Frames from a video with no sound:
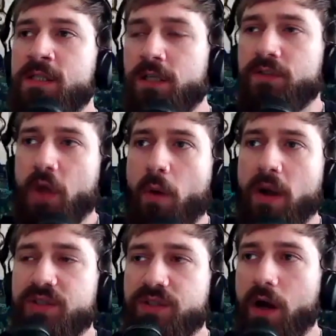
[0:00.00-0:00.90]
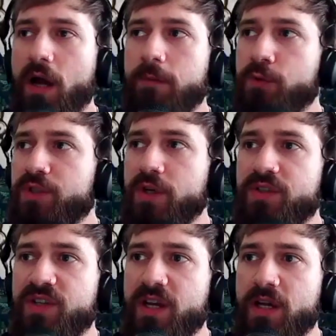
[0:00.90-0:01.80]
So I started
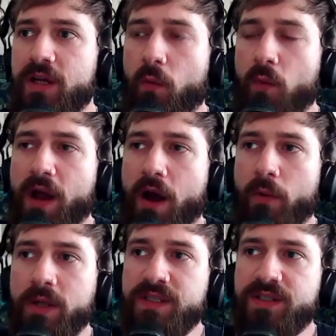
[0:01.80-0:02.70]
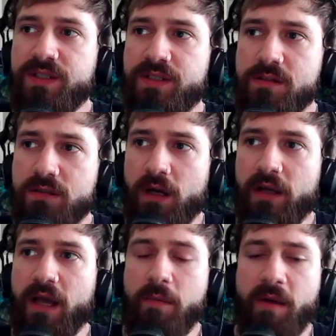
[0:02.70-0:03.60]
producing when I was,
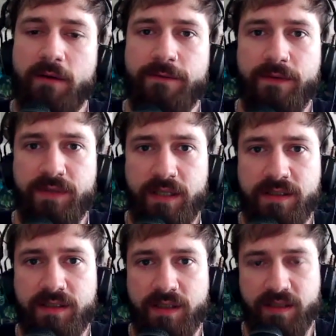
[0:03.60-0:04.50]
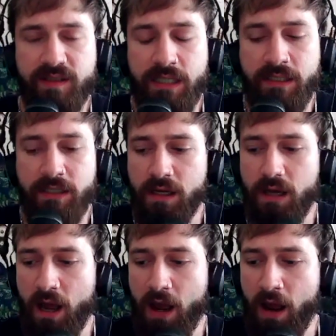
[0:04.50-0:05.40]
again, about 15, 16.